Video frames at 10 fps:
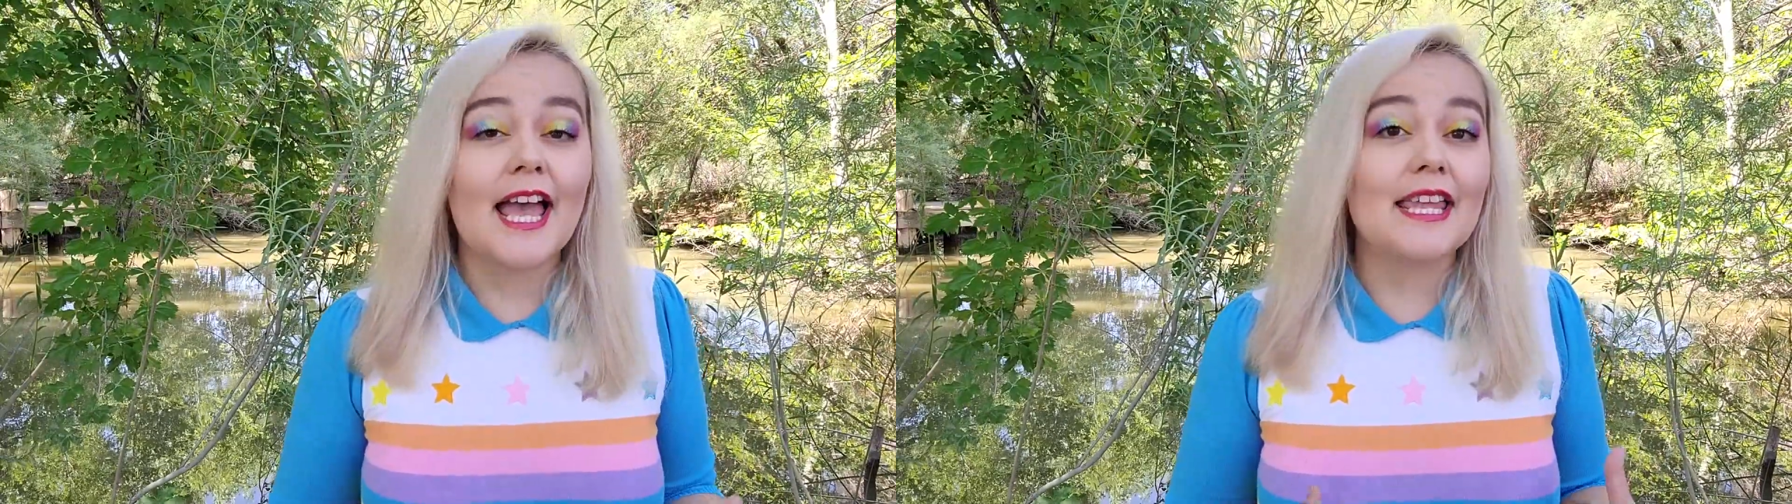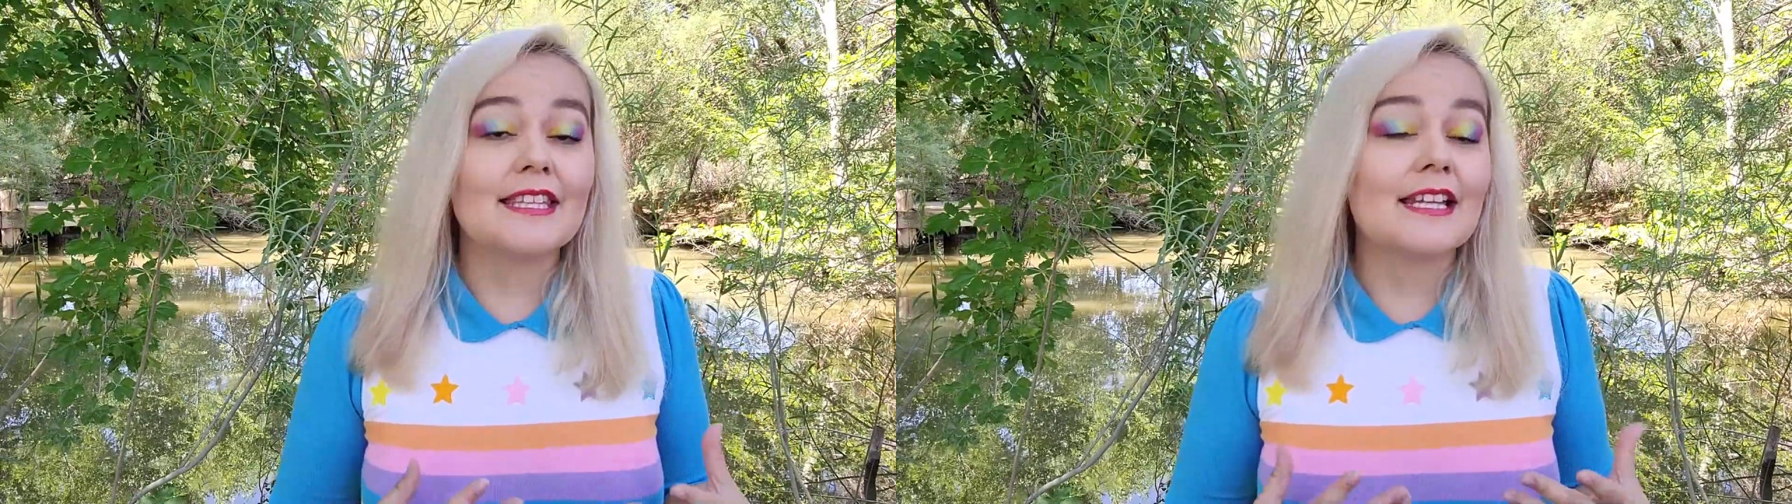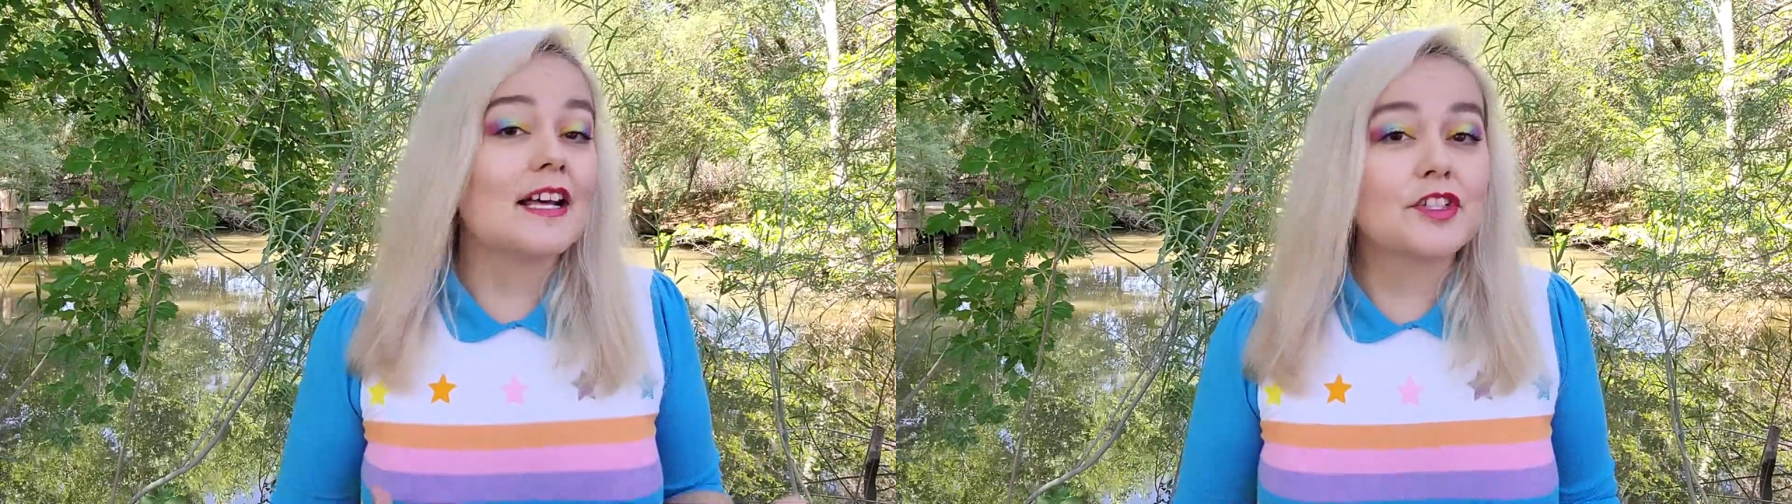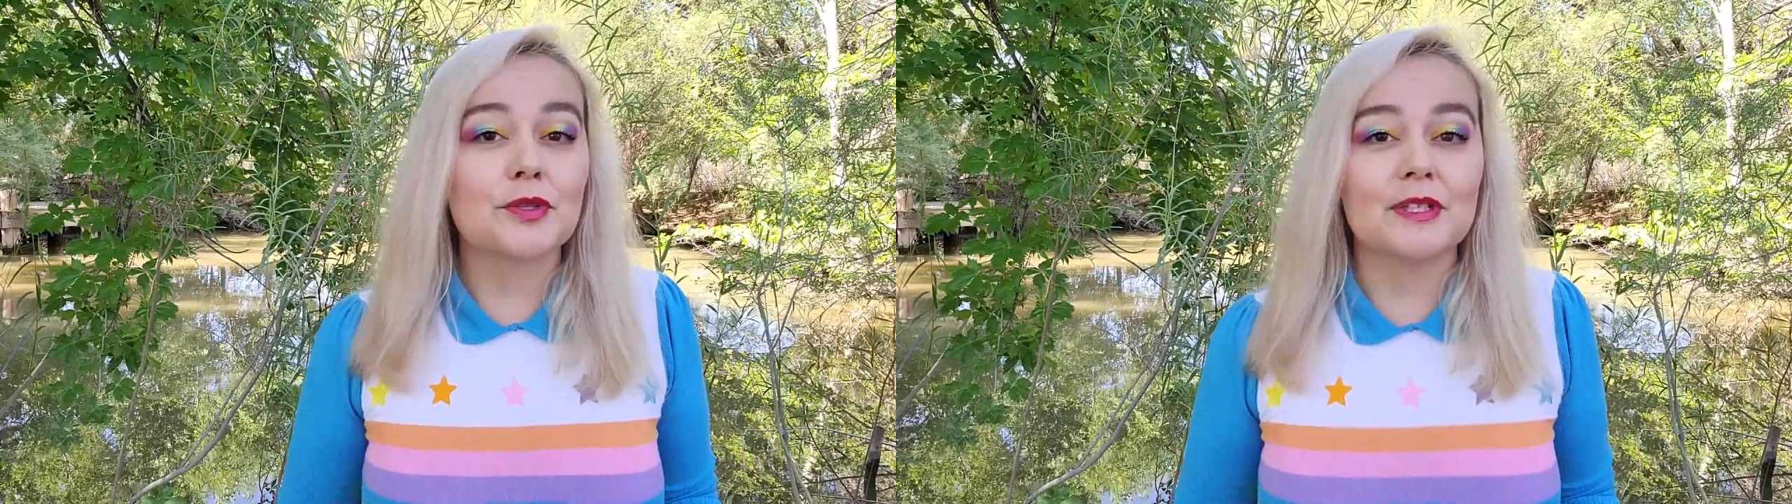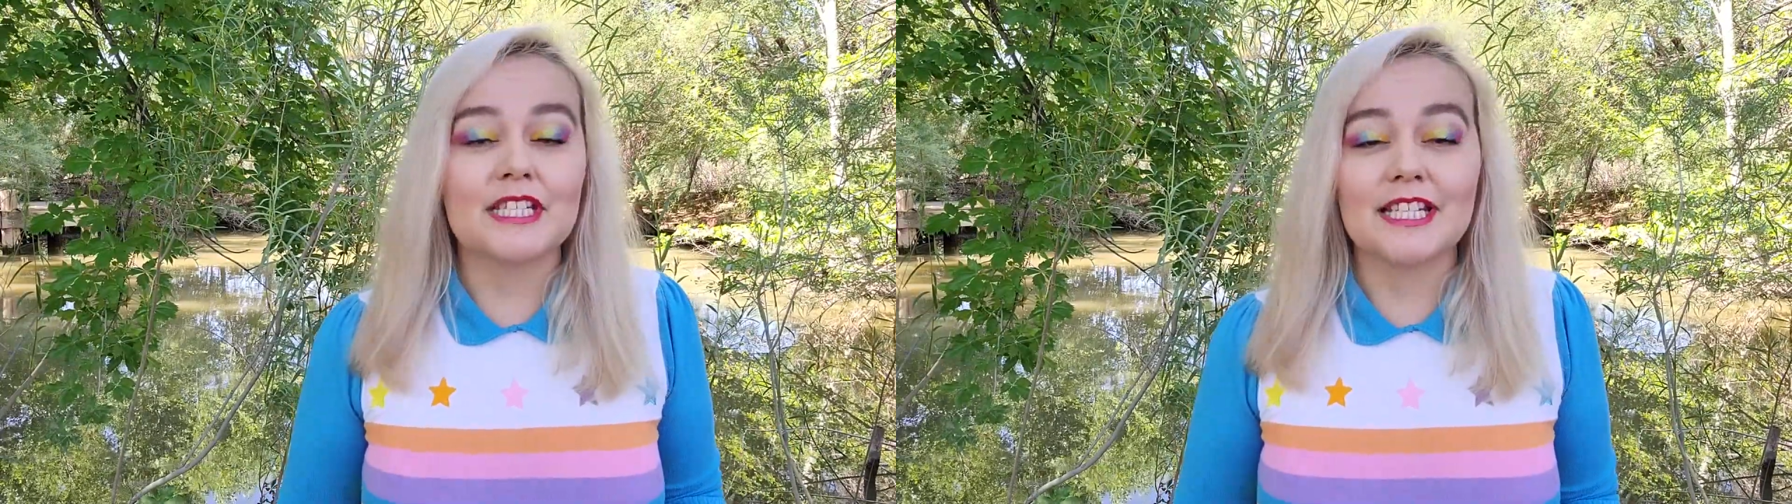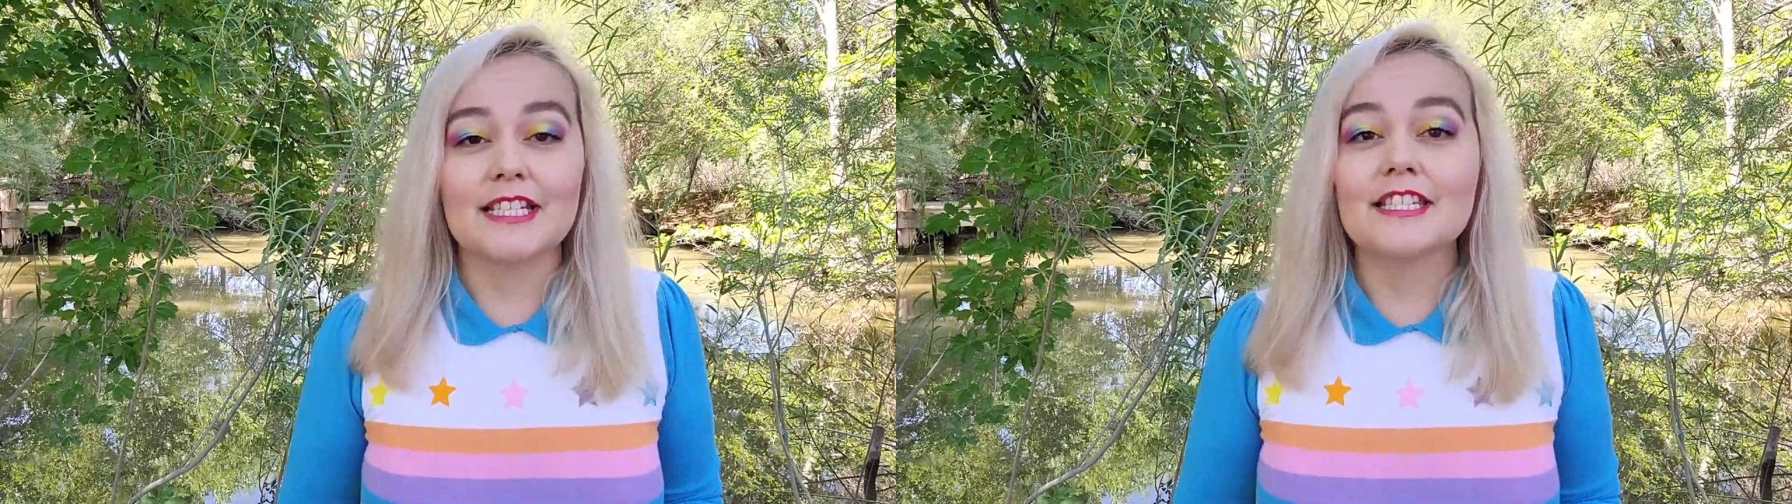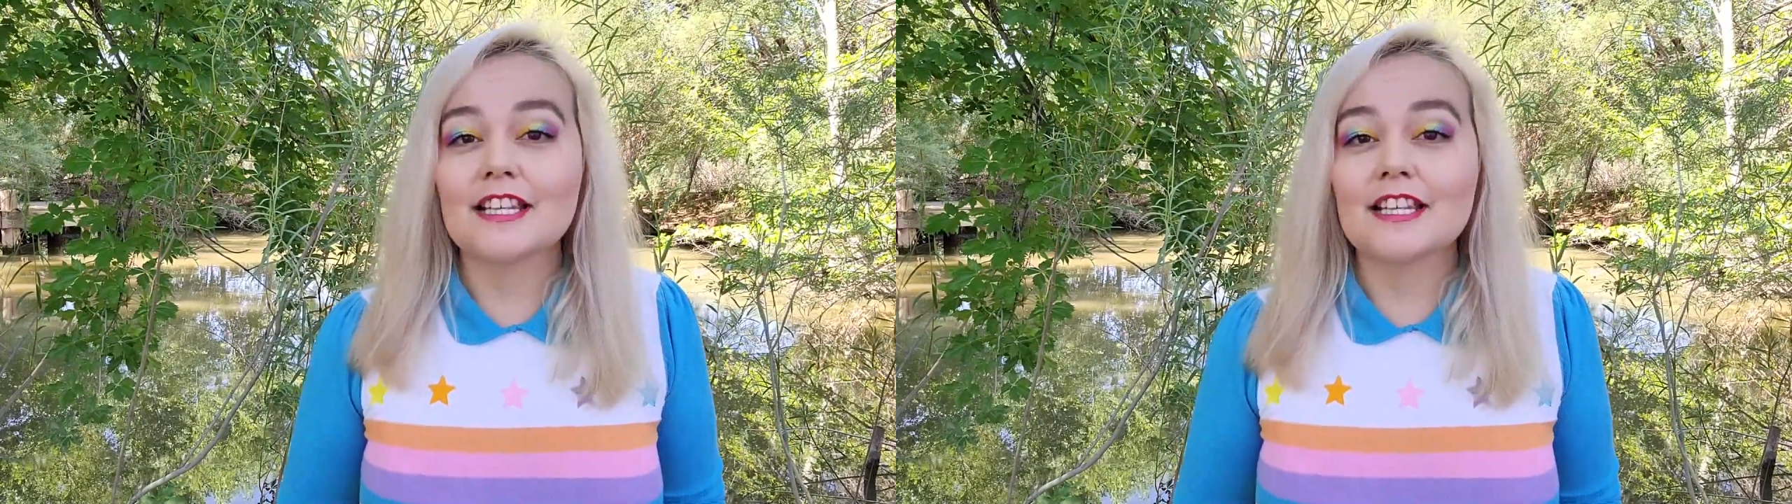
and that LGBT